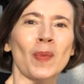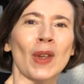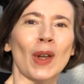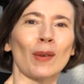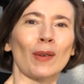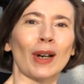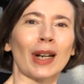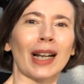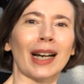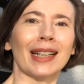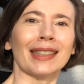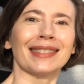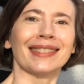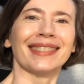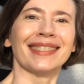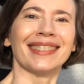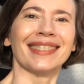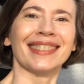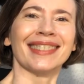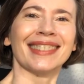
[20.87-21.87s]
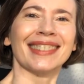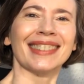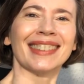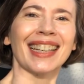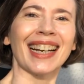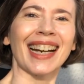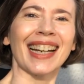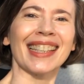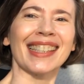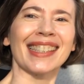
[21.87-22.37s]
Voilà.
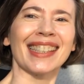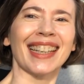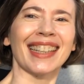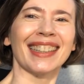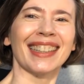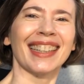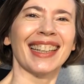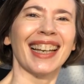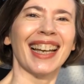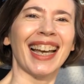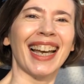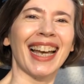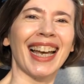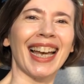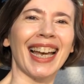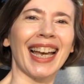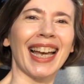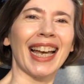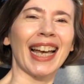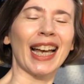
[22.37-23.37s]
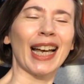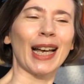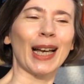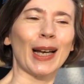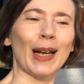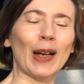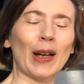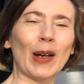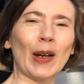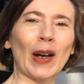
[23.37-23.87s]
Hi Sen.
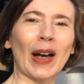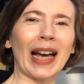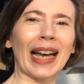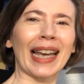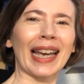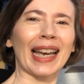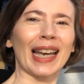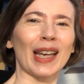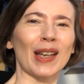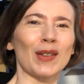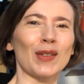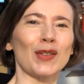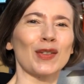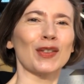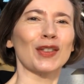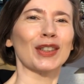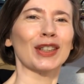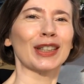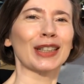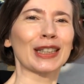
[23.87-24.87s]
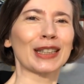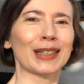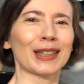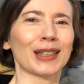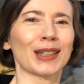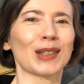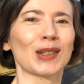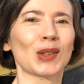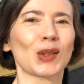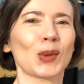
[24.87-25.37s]
I
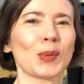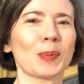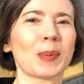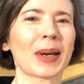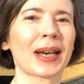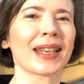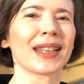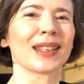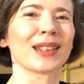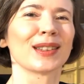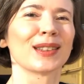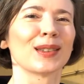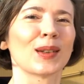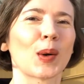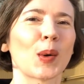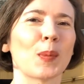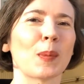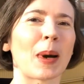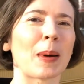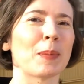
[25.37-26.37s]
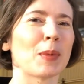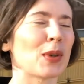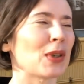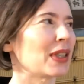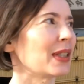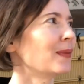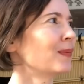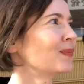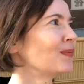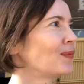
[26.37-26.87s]
have to buy an
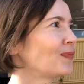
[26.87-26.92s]
omamori